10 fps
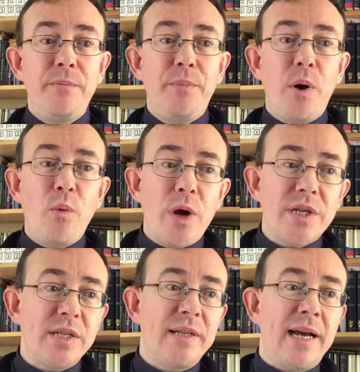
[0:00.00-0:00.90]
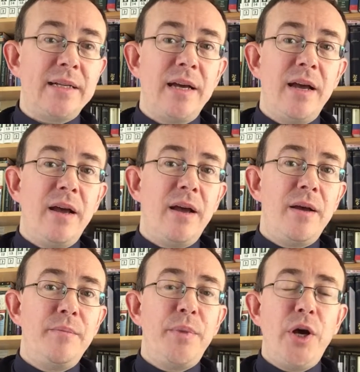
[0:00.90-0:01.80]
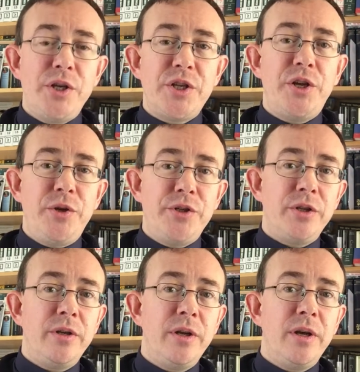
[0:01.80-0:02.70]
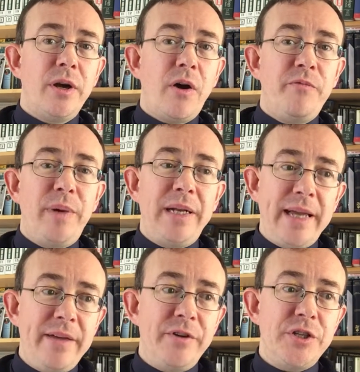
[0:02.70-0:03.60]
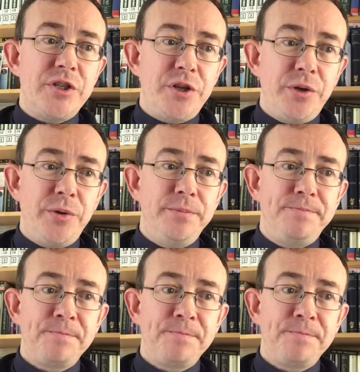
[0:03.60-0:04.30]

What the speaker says: But worse than that, persecution of believers too.